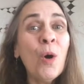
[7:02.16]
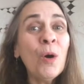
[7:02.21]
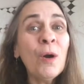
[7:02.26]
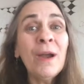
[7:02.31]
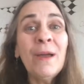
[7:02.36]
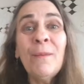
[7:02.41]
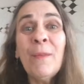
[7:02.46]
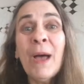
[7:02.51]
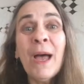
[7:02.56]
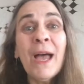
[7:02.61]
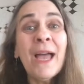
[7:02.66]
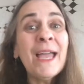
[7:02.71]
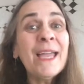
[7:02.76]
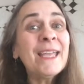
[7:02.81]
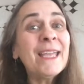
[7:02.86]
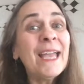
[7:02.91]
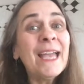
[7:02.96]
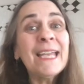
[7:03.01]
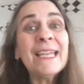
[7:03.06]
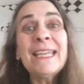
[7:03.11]
or am I
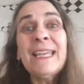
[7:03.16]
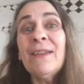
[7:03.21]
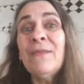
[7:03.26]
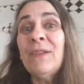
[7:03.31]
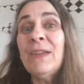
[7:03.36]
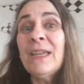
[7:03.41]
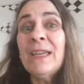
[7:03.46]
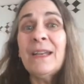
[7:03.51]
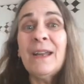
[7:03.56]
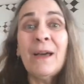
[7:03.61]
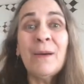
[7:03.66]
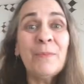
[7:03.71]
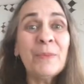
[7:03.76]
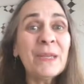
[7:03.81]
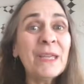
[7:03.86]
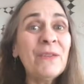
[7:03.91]
giving it up,